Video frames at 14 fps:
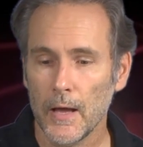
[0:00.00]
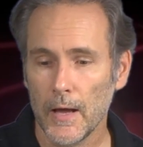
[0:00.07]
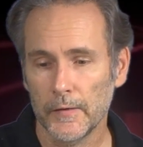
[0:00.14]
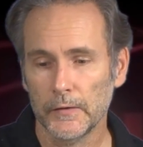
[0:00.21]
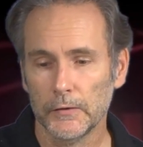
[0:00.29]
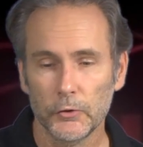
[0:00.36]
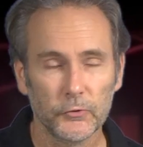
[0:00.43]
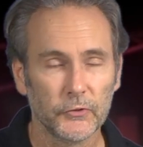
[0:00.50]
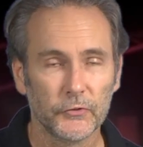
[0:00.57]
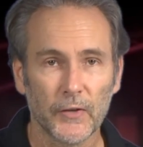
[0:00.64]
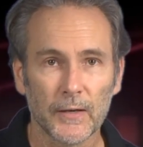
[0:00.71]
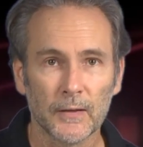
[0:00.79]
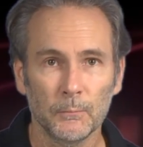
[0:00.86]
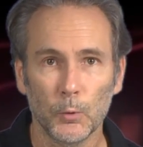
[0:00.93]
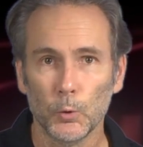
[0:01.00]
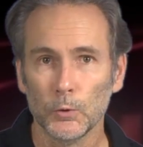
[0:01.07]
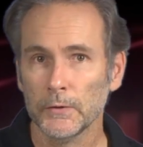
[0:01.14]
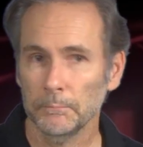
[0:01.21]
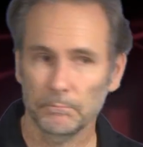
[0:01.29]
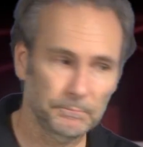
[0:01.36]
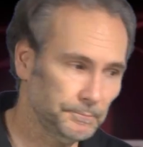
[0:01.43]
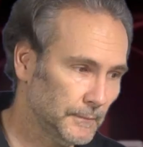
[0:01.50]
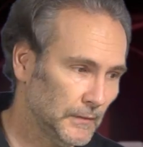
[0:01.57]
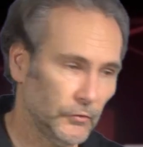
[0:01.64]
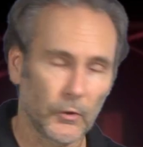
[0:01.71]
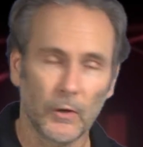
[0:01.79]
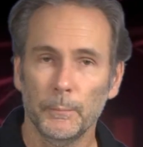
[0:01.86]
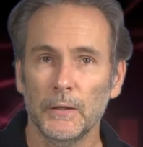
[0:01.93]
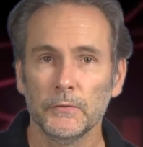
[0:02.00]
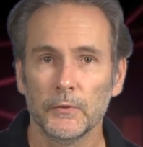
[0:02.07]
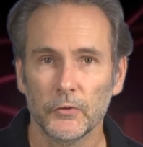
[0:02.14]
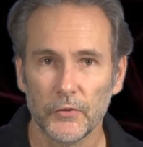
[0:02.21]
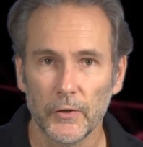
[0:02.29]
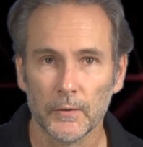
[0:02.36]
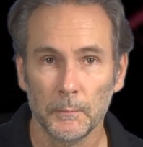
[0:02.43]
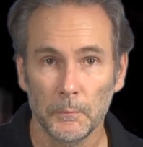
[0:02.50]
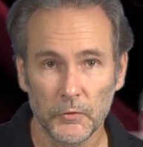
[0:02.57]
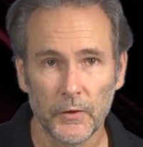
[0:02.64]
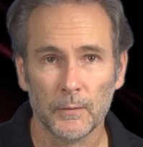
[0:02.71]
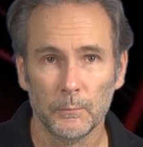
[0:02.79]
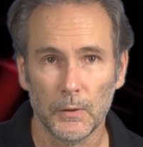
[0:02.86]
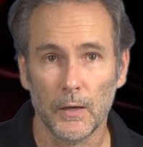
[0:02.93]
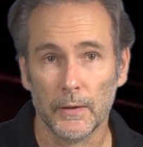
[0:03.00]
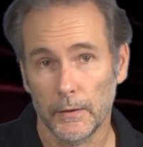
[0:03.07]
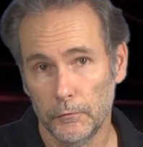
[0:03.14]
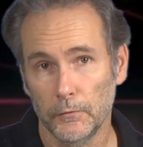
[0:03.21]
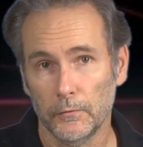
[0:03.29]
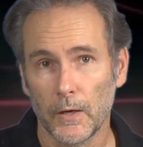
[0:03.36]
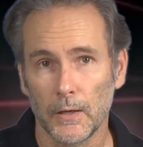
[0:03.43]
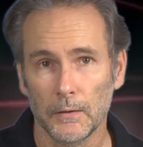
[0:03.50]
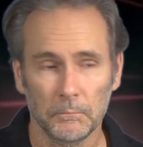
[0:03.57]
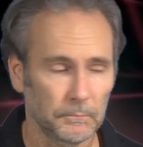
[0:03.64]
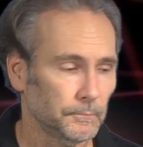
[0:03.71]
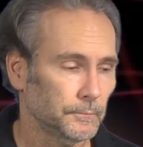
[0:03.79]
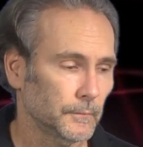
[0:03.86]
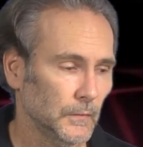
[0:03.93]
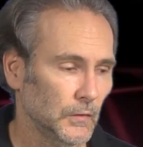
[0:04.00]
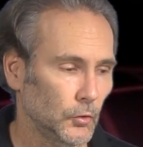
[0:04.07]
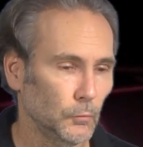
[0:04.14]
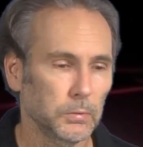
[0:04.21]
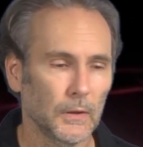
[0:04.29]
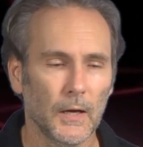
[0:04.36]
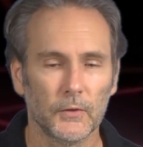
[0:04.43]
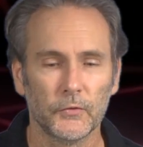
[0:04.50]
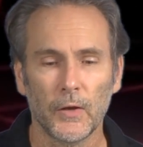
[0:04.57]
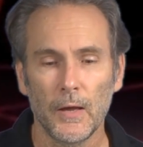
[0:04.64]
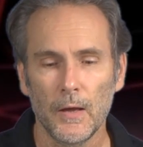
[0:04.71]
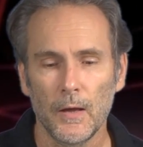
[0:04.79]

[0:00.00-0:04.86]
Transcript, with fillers: and then use your second mold and start melting your second, second block if you've got two blocks.